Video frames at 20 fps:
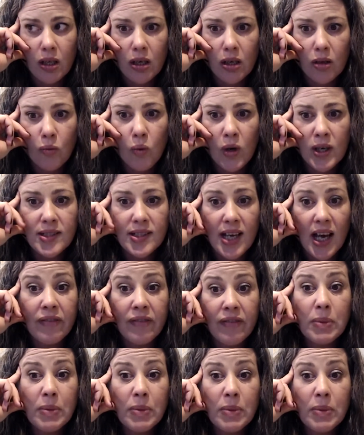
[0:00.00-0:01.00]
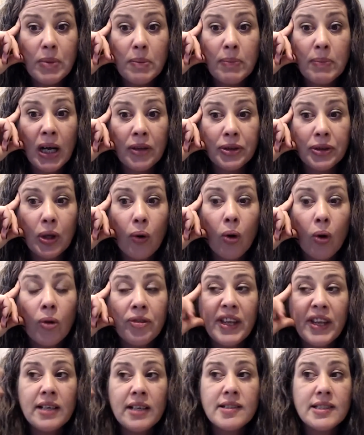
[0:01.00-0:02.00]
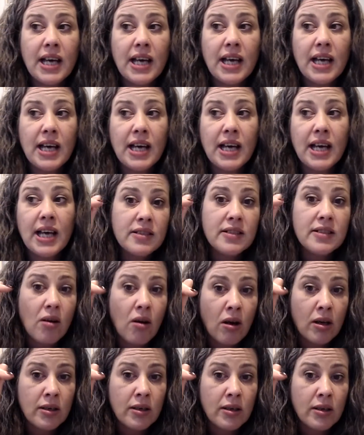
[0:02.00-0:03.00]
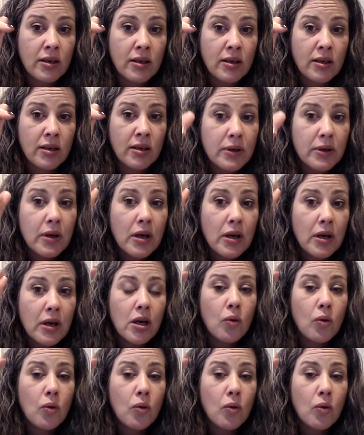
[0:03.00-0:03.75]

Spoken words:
what's effed up about the whole thing is that he is on tape